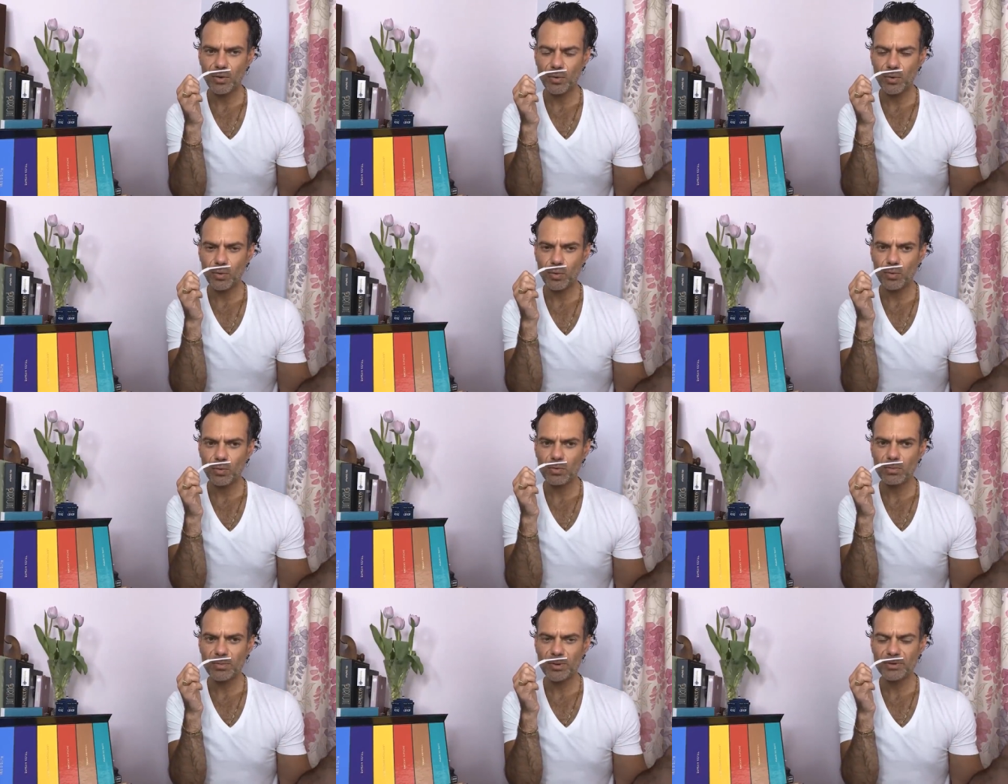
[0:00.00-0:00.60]

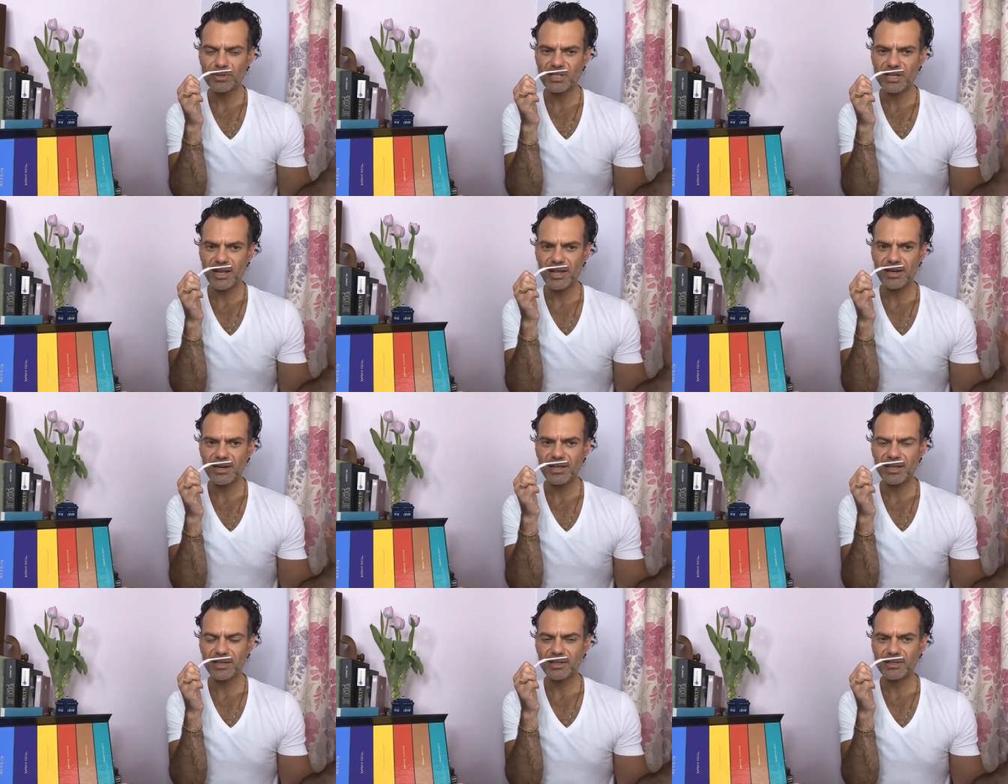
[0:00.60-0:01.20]
almost
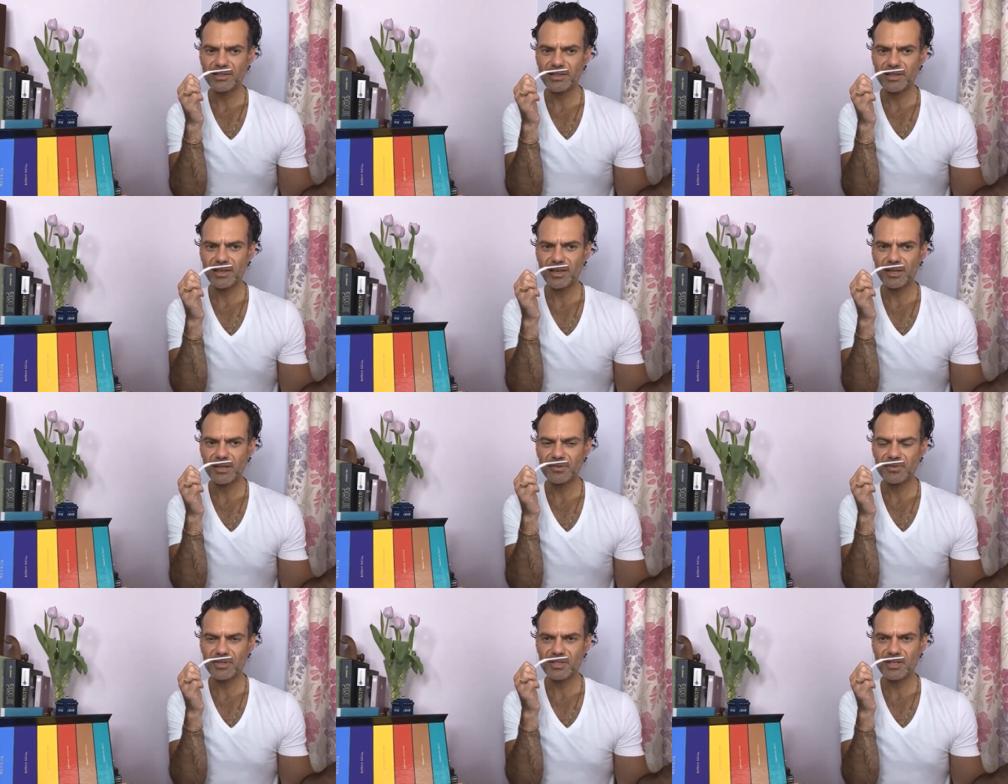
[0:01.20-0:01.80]
heading into
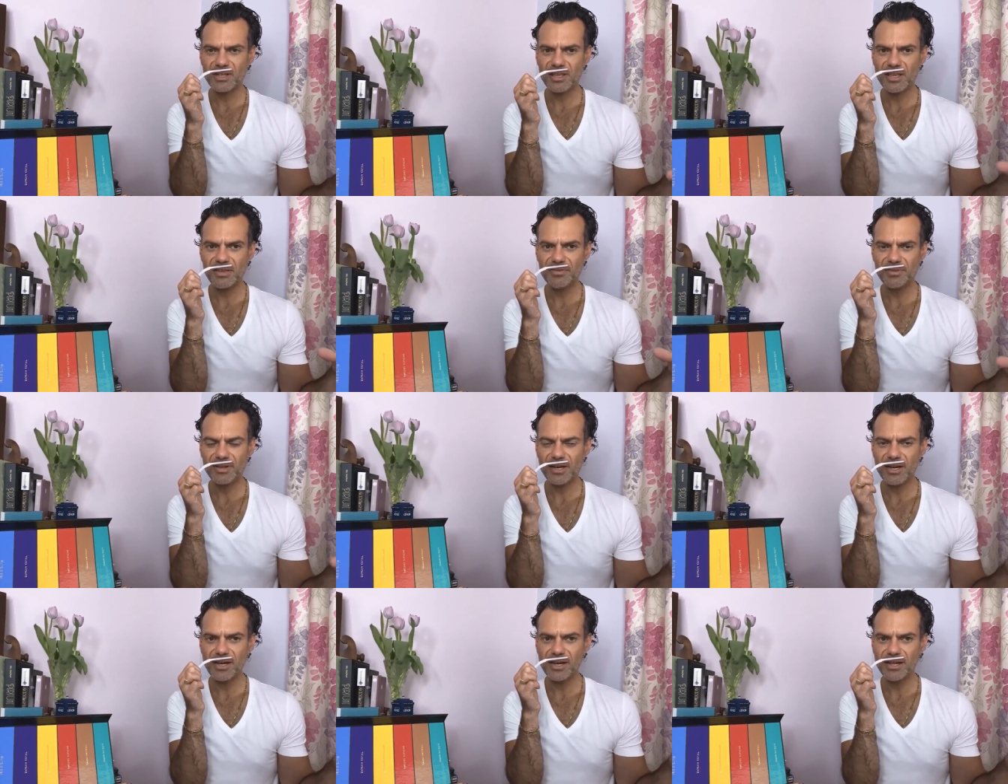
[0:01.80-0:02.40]
kind of sticky
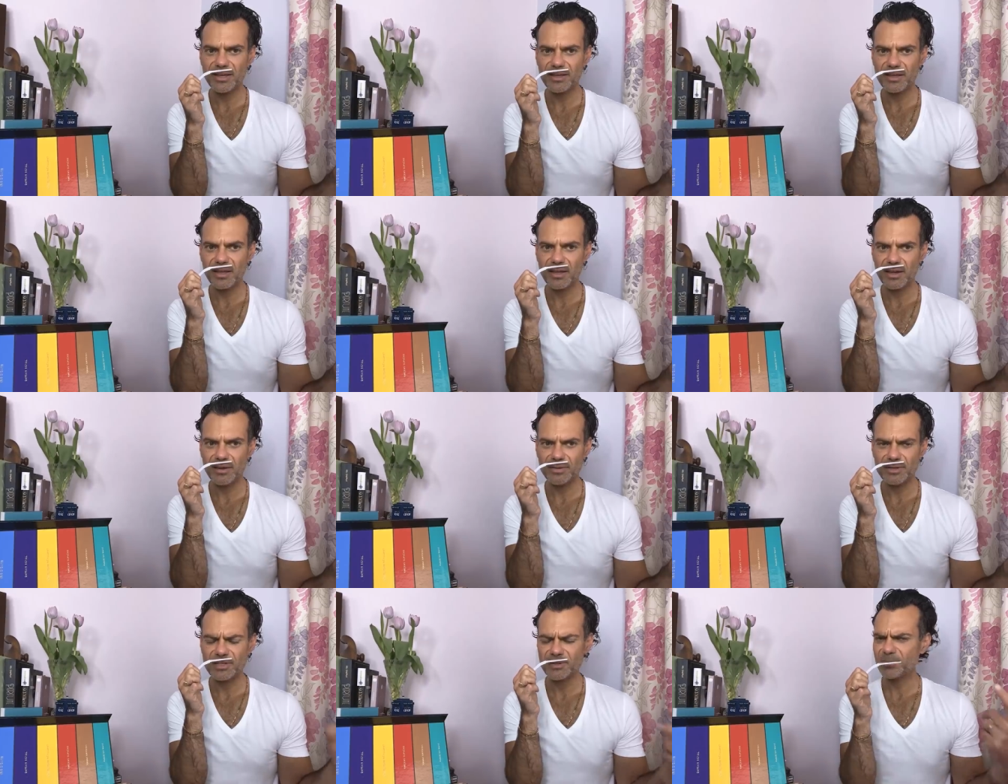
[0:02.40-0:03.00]
vanillic
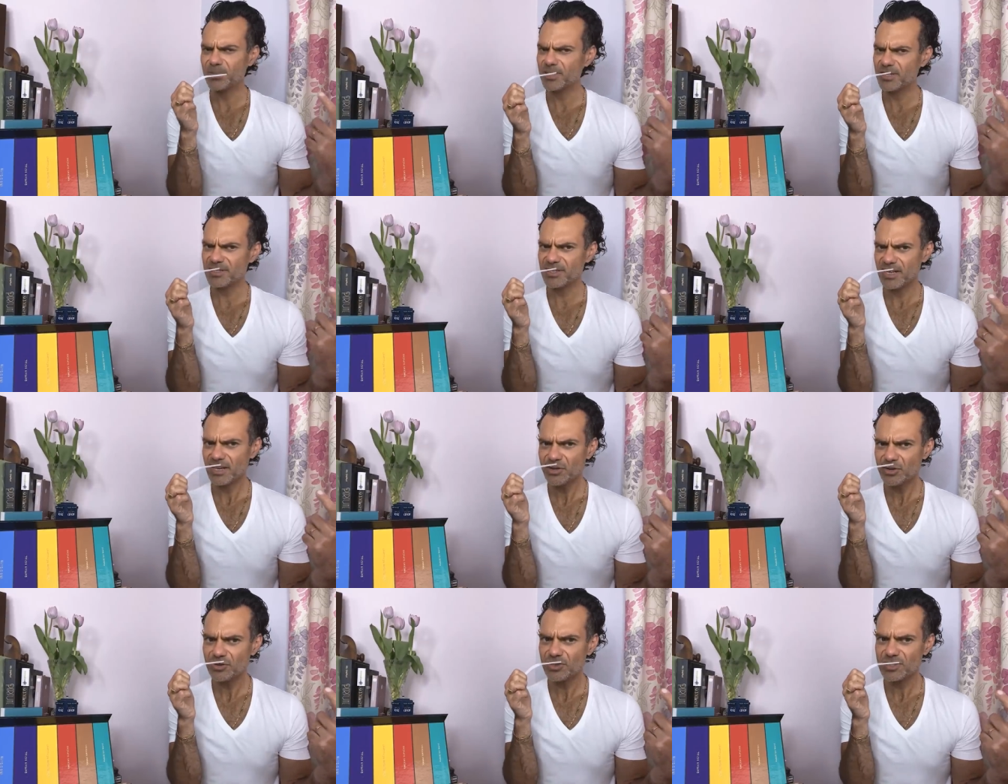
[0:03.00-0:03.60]
iris, but it's
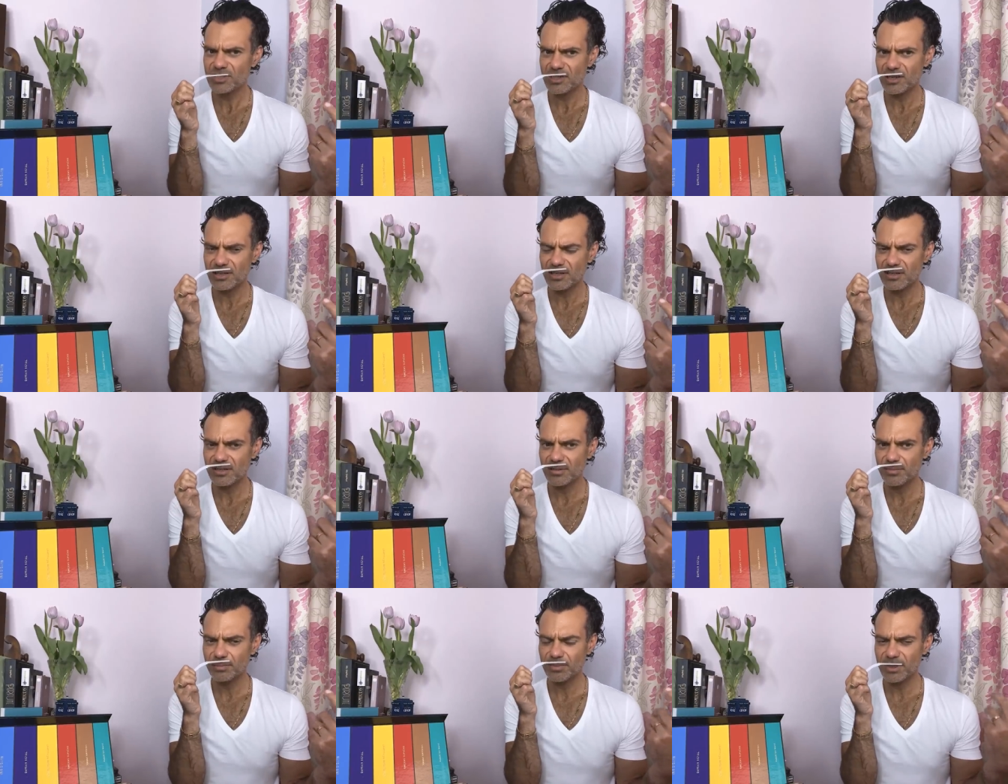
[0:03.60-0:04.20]

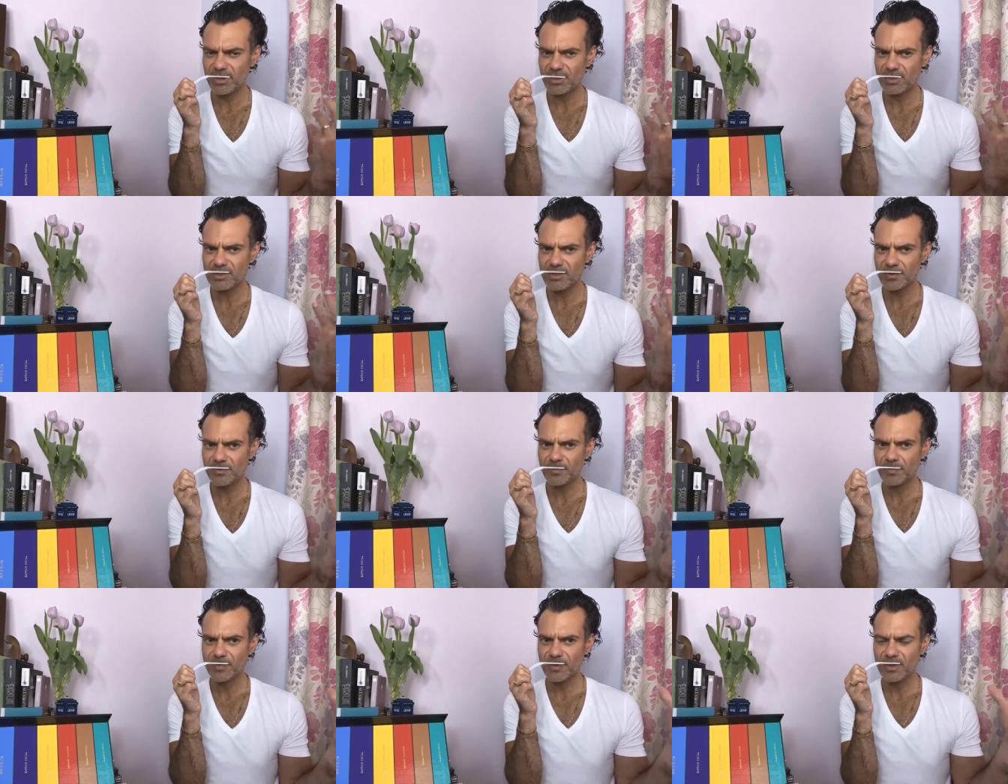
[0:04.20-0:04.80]
interesting
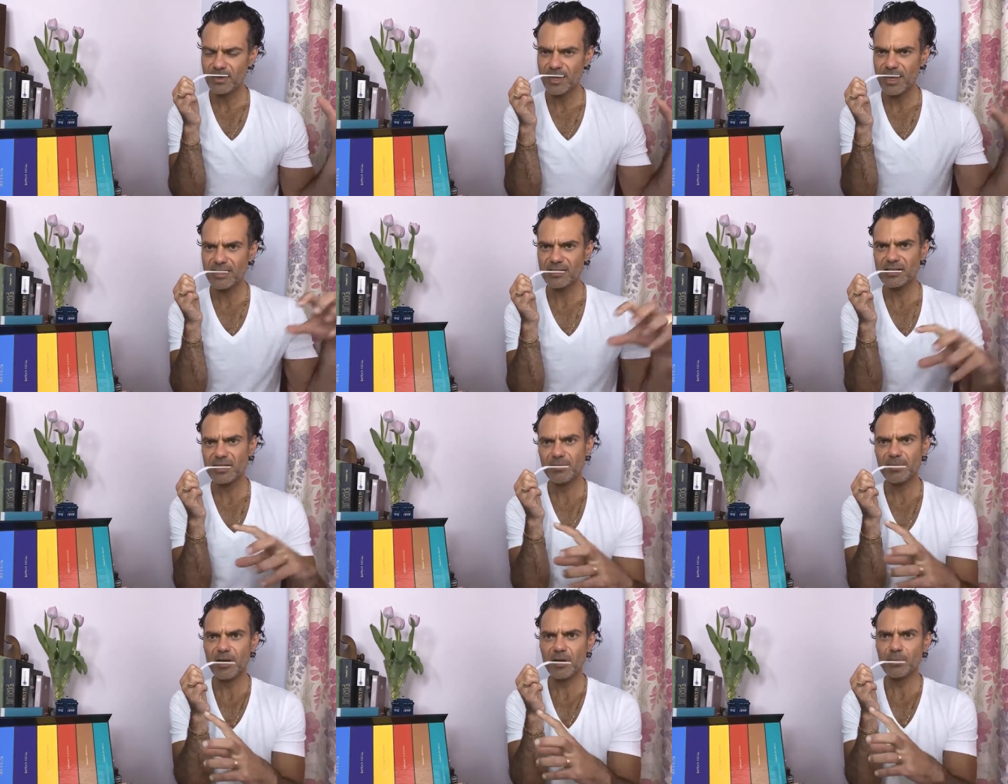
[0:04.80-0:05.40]
because that
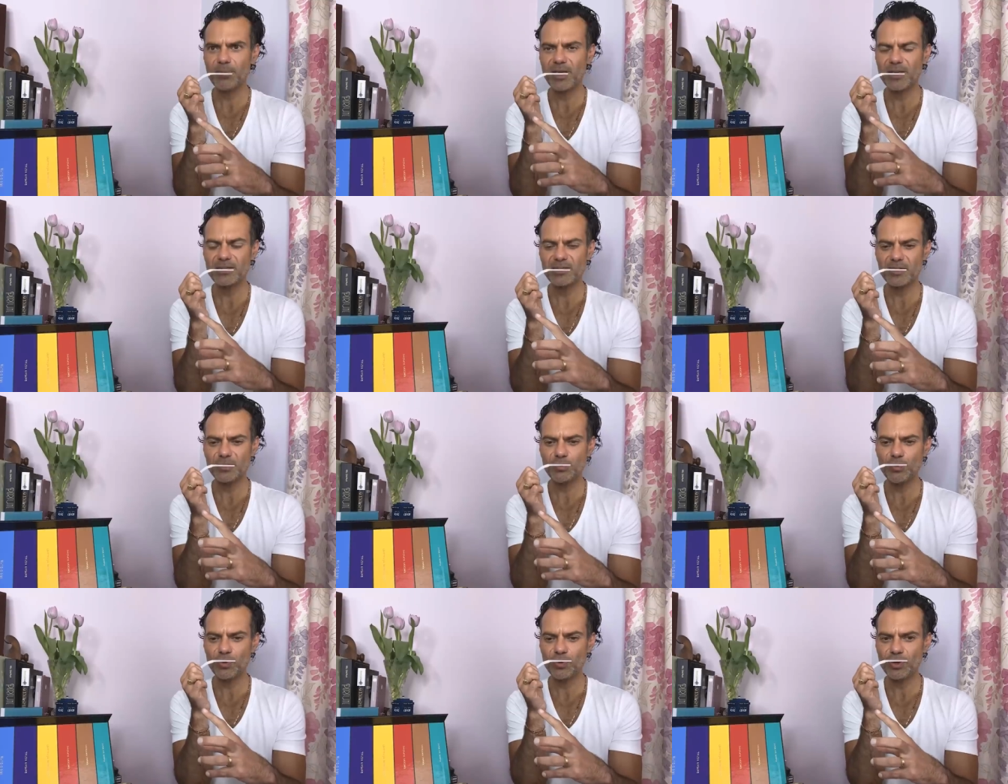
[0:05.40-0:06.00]
somehow makes
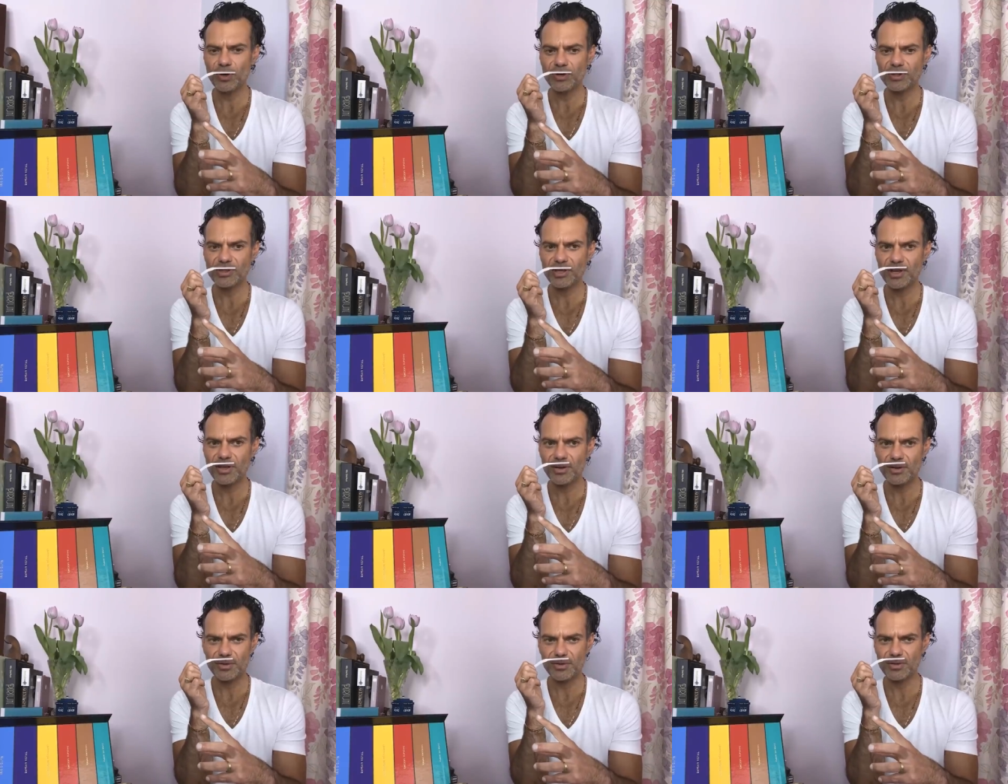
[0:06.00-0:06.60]
it more
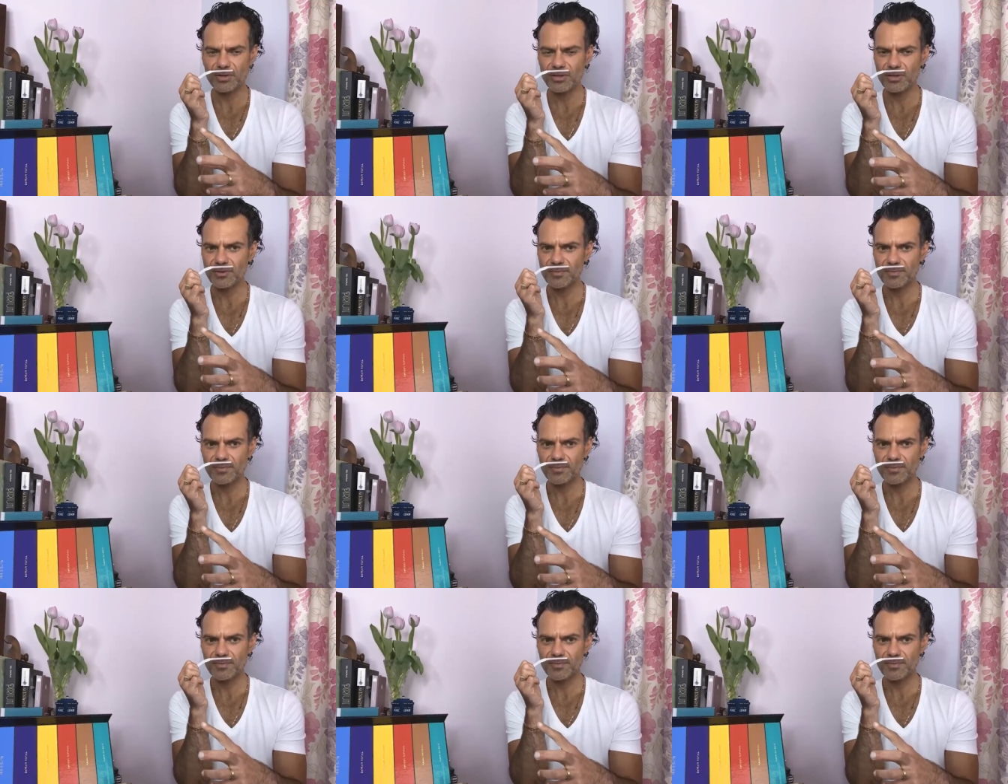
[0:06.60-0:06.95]
nocturnal,